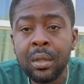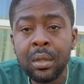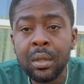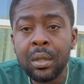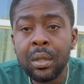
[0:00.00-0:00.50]

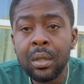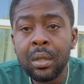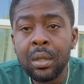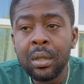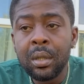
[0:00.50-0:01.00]

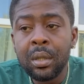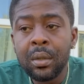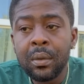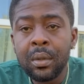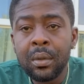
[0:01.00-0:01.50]

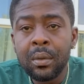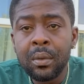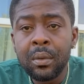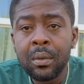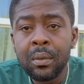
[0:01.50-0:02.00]

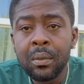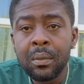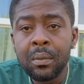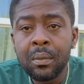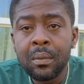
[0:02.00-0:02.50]

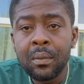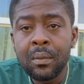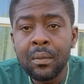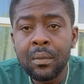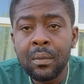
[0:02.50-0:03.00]

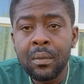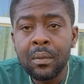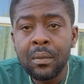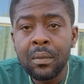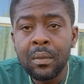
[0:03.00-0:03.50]

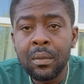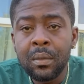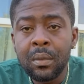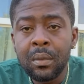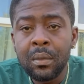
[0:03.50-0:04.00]

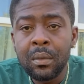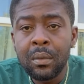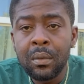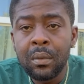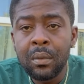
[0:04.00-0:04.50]

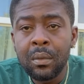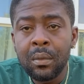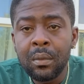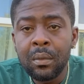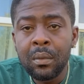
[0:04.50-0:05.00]

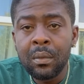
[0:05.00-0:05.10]
No one is speaking in this clip.